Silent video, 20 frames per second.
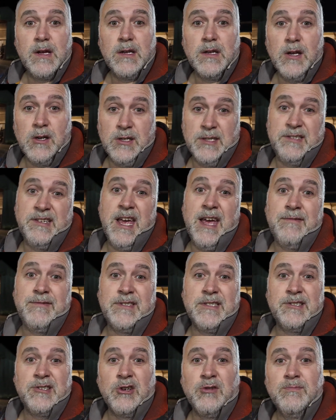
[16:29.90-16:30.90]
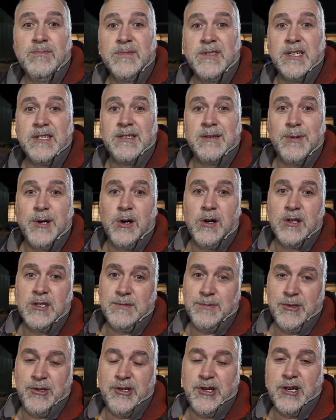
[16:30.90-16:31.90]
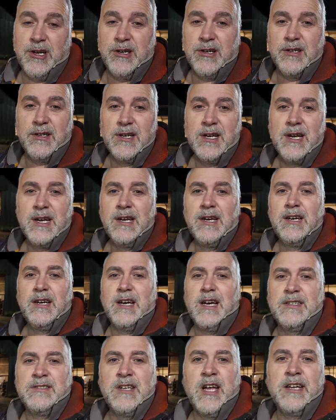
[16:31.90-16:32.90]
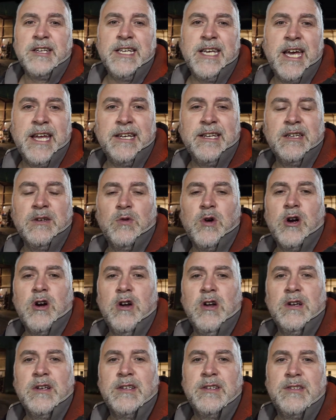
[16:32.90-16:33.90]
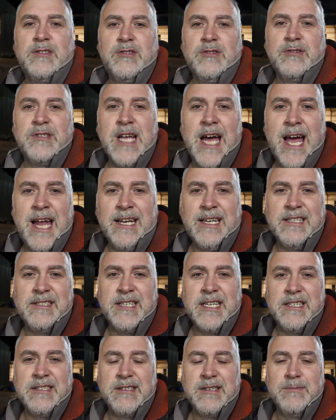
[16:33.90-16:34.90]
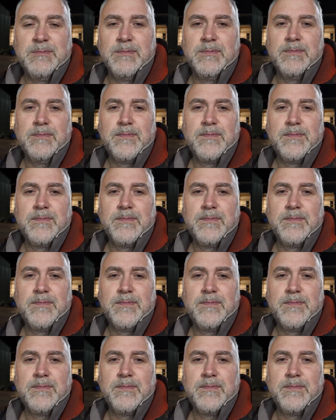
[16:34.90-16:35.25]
look, it saves the sums, I suppose, but sure, that's not the end of the world. It's just a handy system.